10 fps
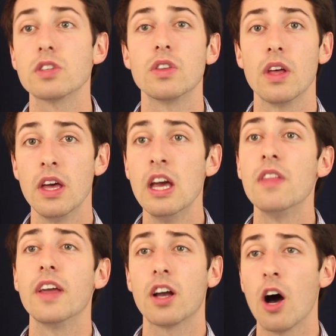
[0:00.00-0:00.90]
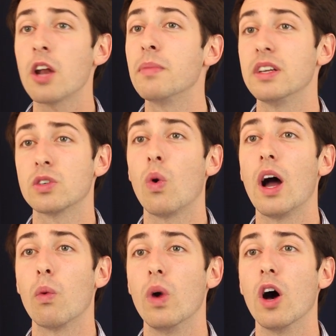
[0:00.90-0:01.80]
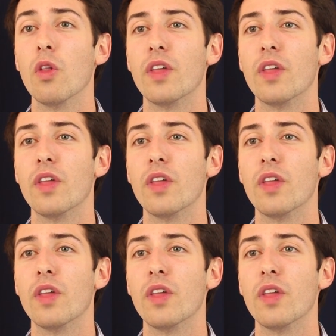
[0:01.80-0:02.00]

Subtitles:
So the economy is quite well